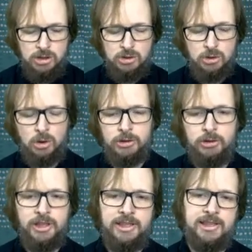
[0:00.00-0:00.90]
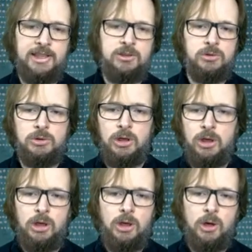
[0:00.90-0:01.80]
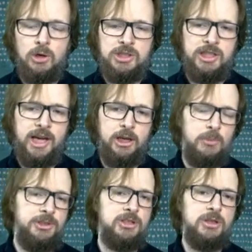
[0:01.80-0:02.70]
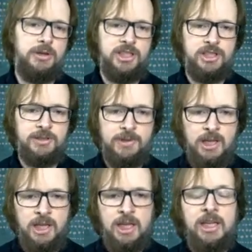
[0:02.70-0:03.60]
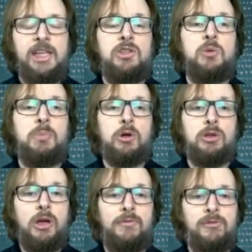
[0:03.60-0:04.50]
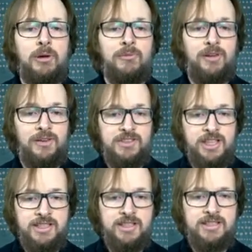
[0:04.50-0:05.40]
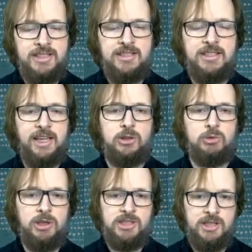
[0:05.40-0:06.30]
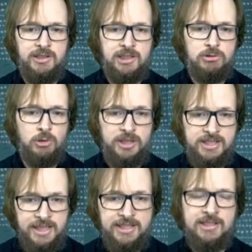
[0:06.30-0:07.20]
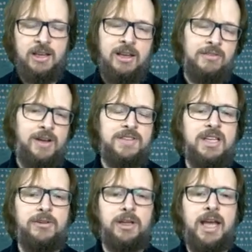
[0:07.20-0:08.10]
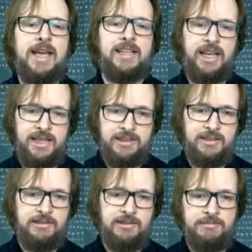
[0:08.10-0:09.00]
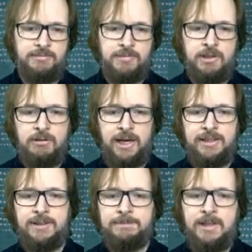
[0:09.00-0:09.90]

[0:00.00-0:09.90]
store the data to OCI object storage. It supports dump from 5.6 since 8.026, 5.7, and 8, right?